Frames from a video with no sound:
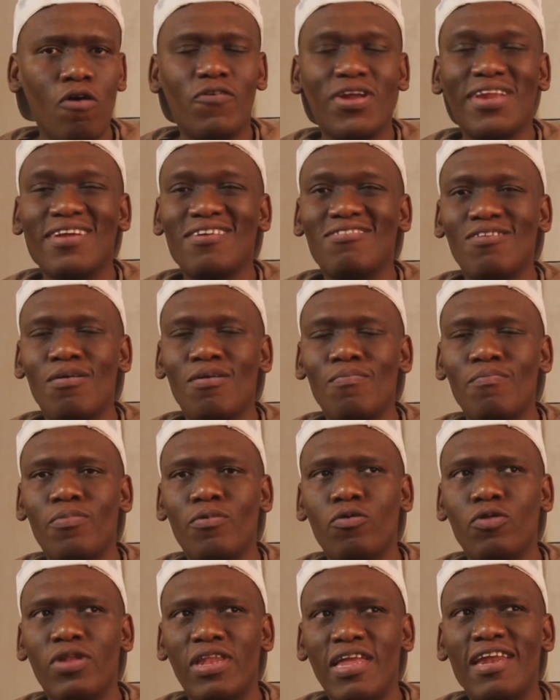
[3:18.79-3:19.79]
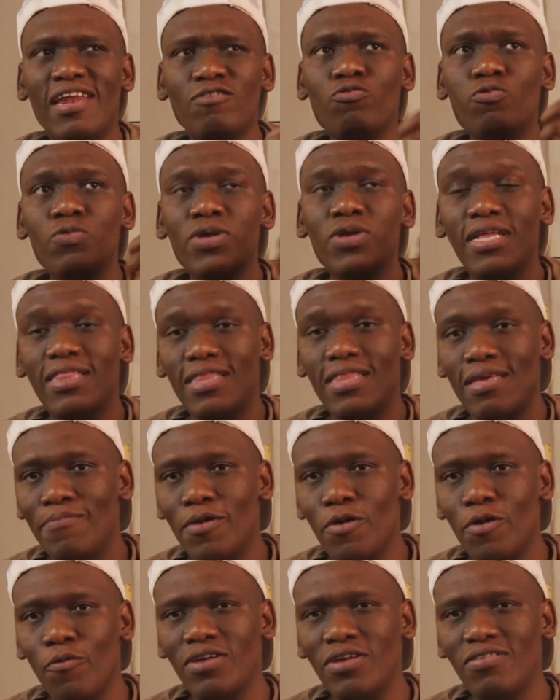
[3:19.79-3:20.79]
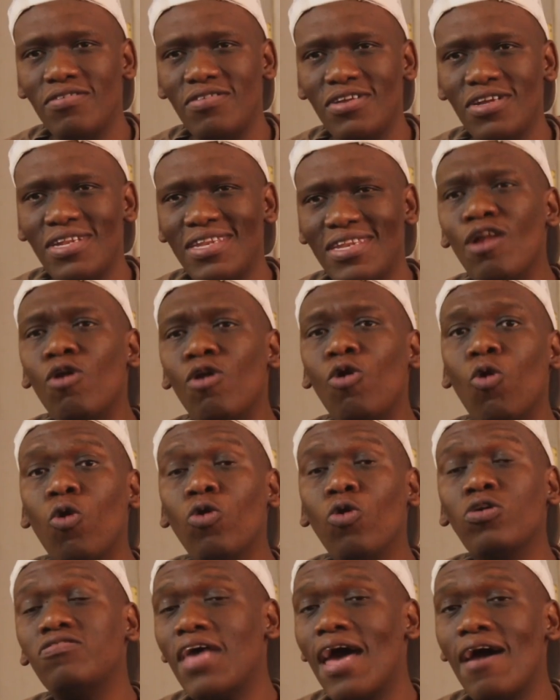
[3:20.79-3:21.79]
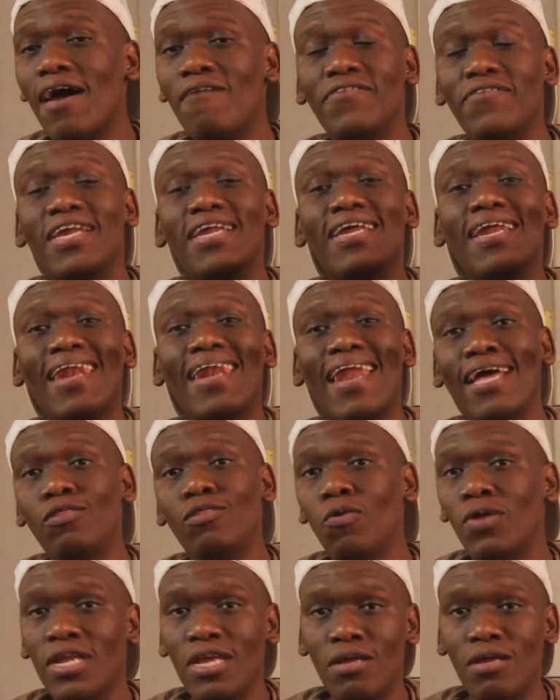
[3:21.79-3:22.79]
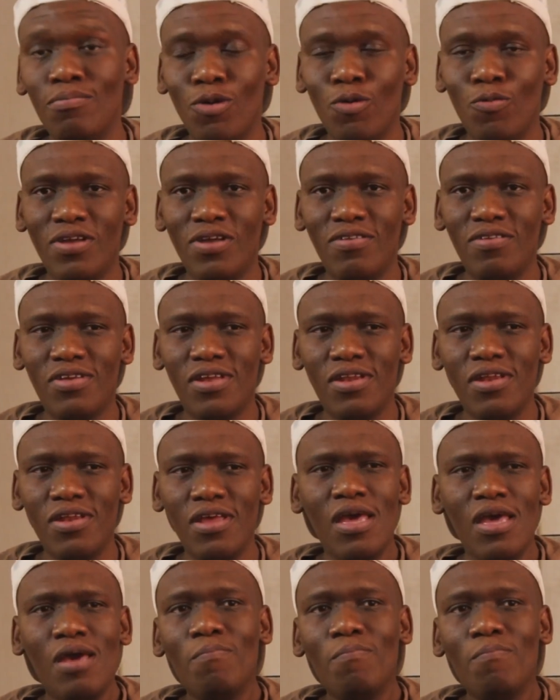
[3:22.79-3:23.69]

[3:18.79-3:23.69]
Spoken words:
For an example, let us look at immigration. The laws are very light on immigration.